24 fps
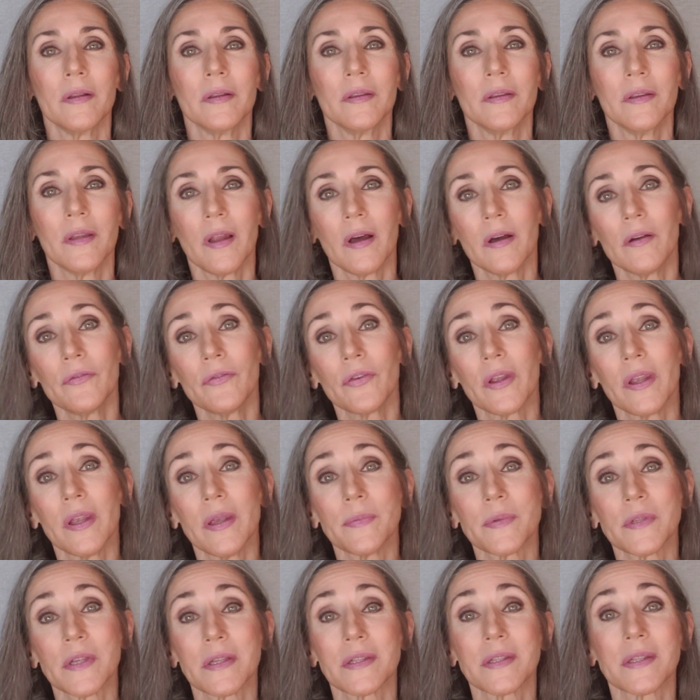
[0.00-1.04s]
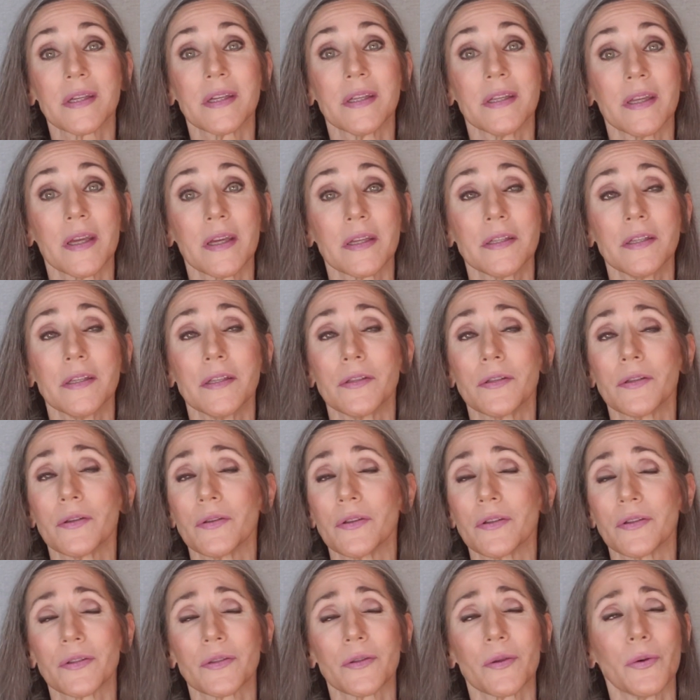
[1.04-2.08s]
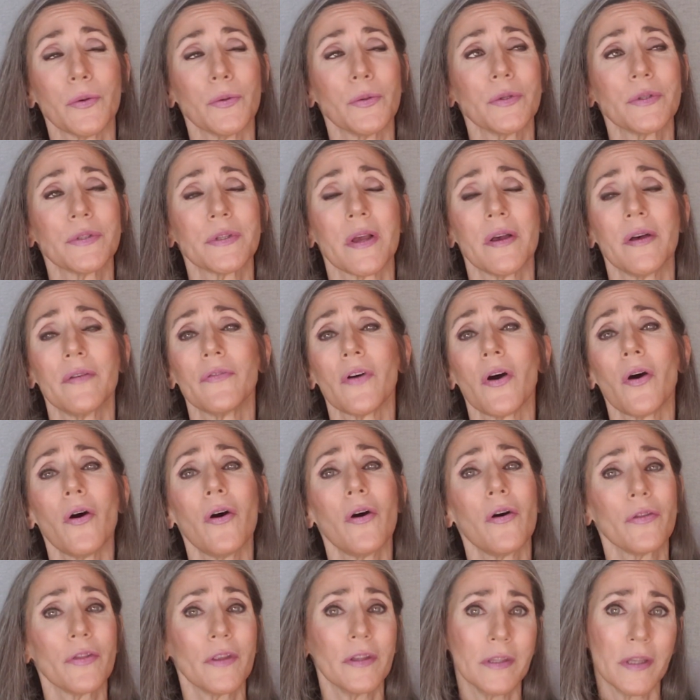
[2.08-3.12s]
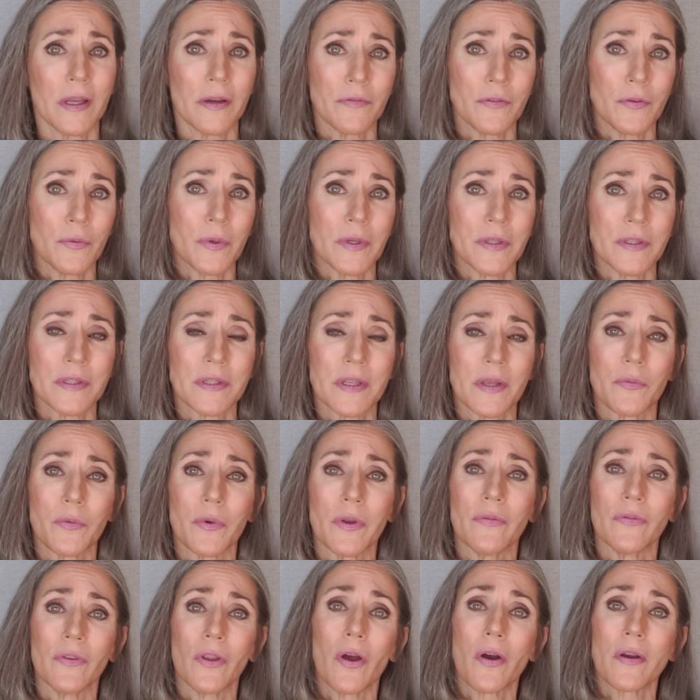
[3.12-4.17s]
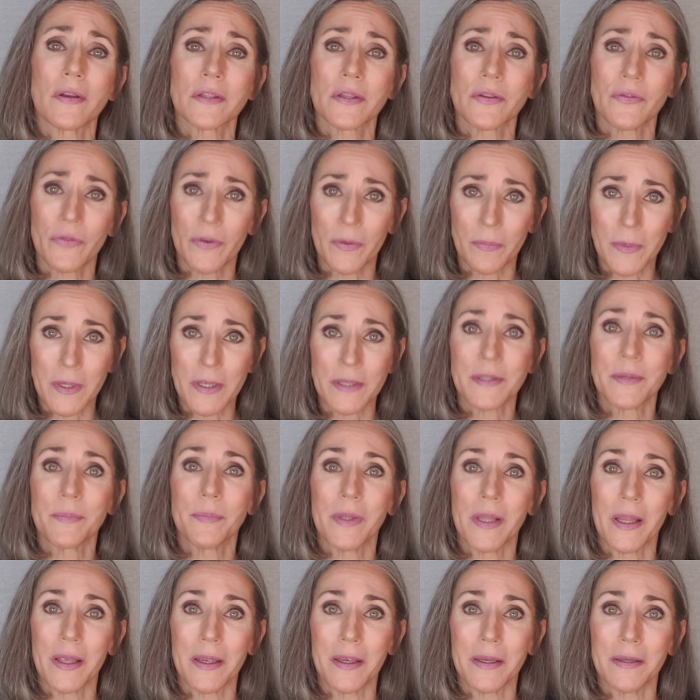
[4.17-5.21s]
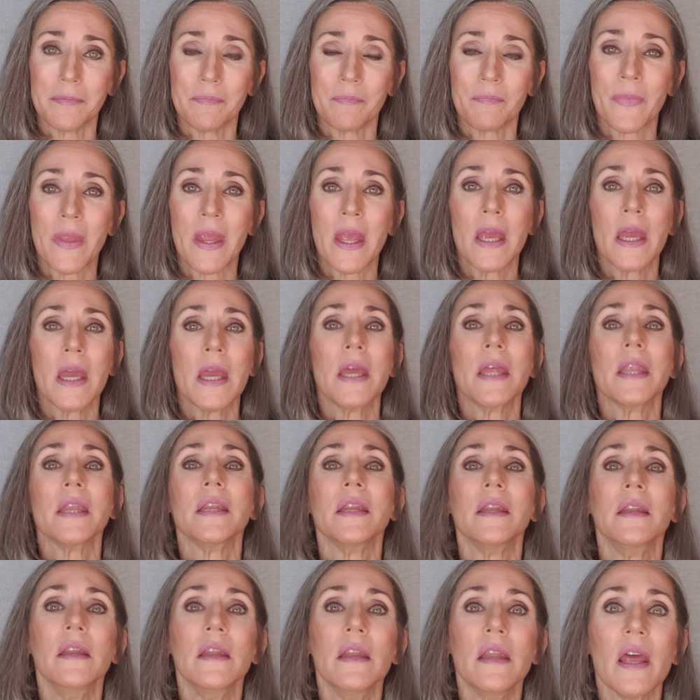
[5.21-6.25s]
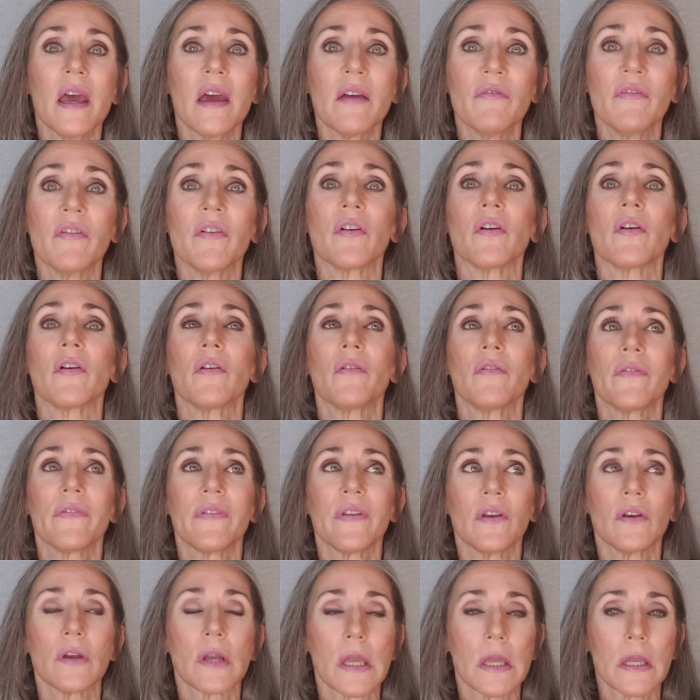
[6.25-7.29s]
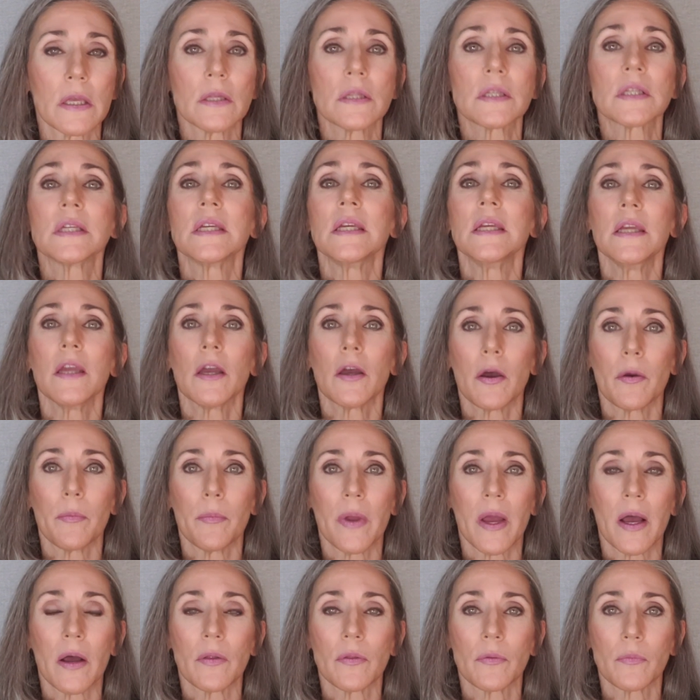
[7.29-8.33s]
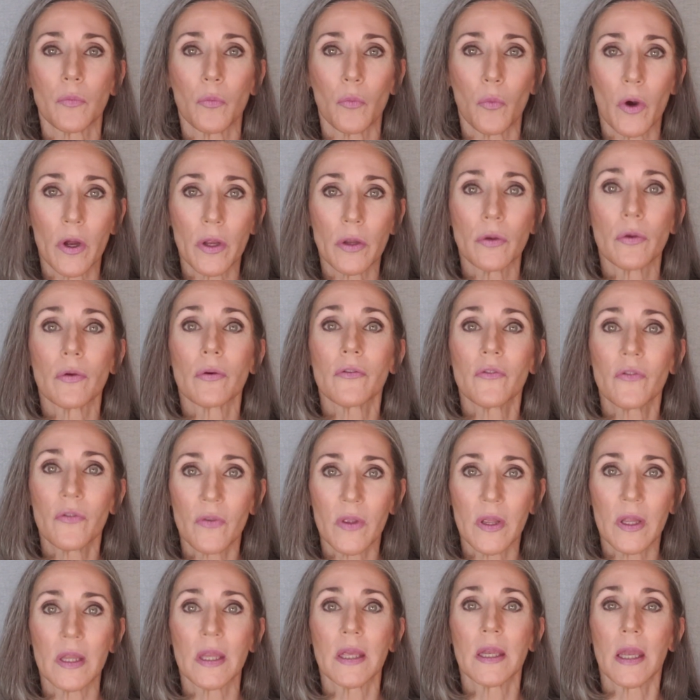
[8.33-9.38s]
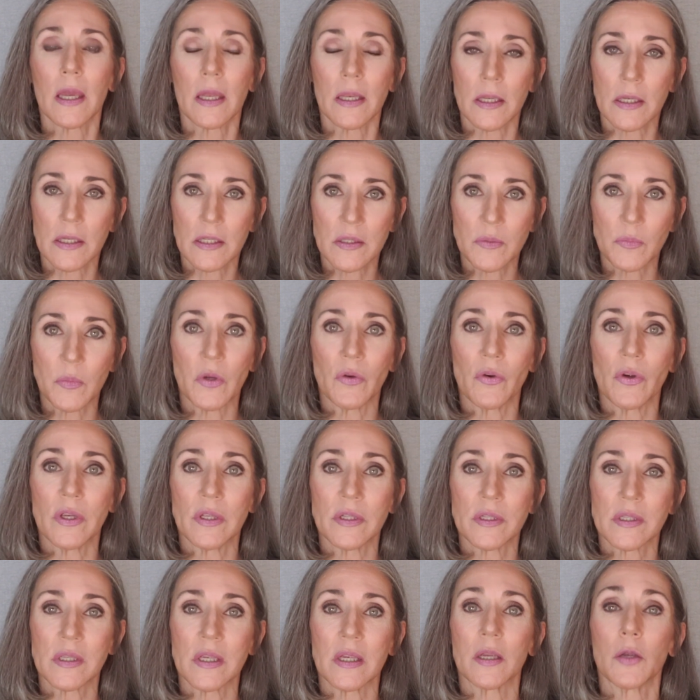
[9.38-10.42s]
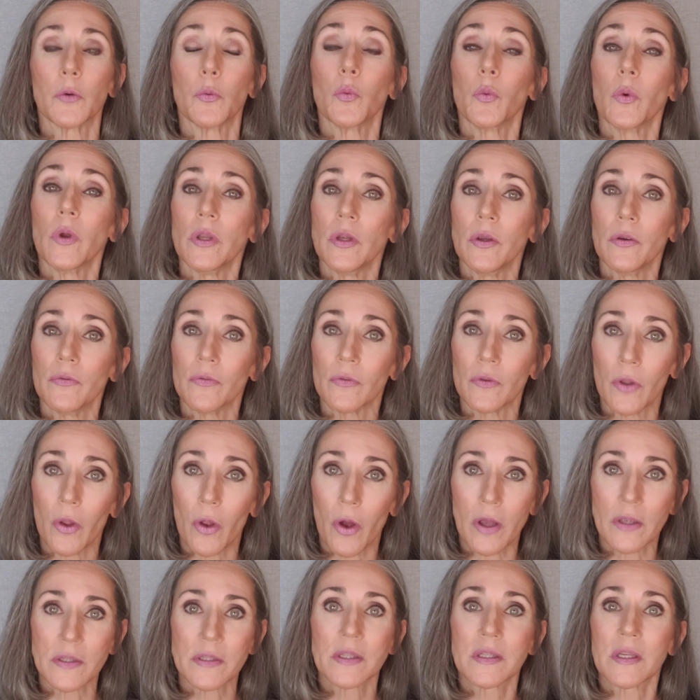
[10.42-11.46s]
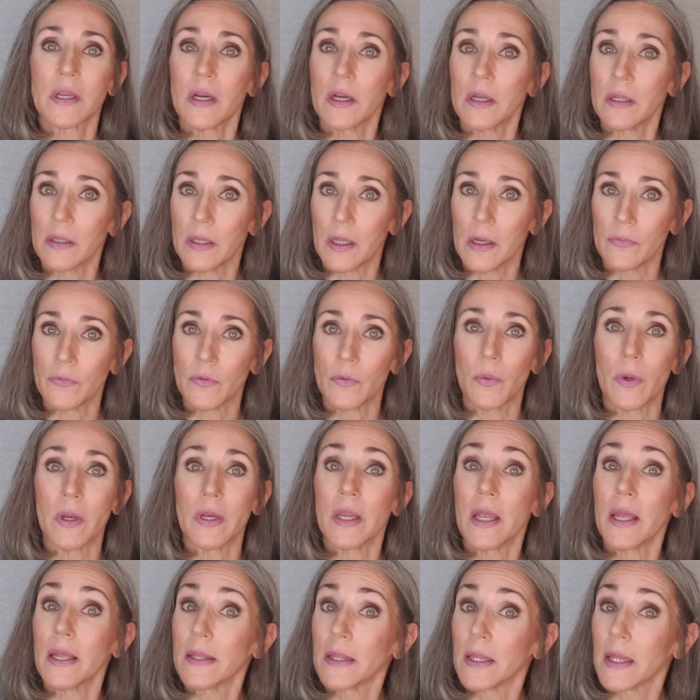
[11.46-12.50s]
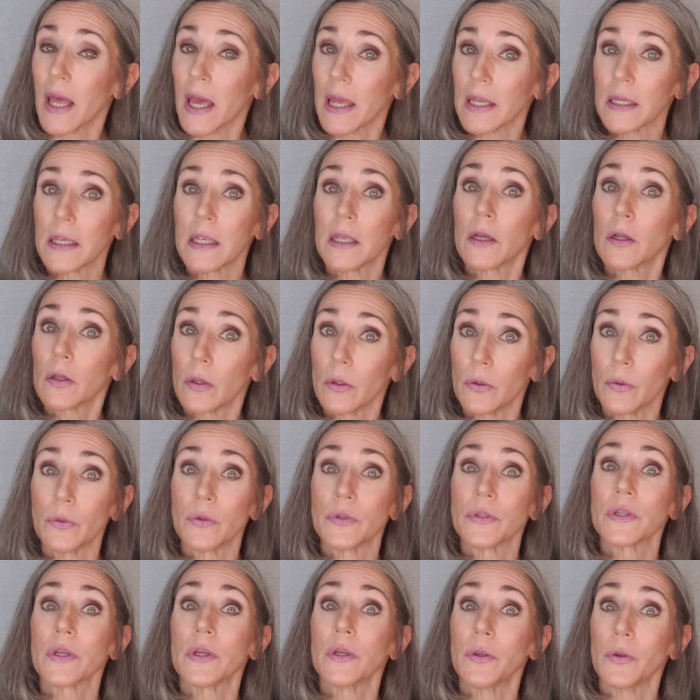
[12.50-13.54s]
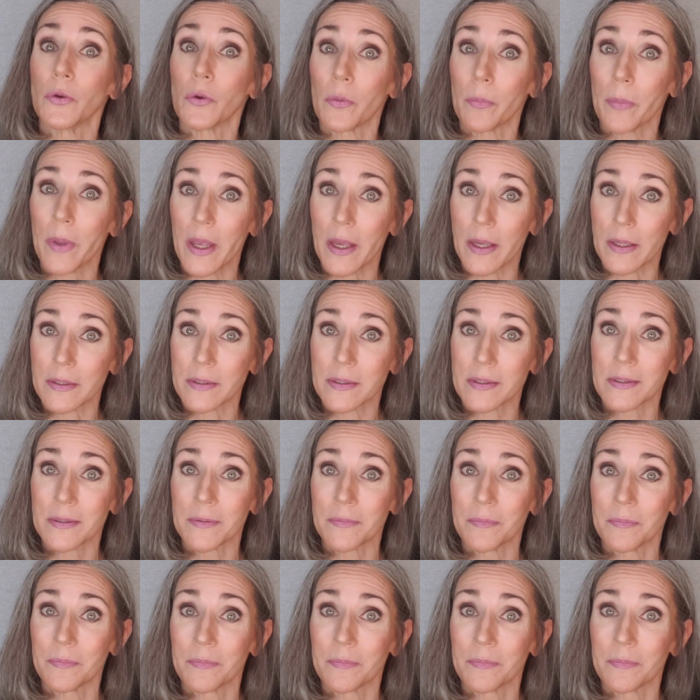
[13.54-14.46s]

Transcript: Love keeps us connected to the souls of all the loved ones that we've lost from this plane. Never feel guilty about what you're feeling and experiencing when you've lost a loved one, and that includes your pets.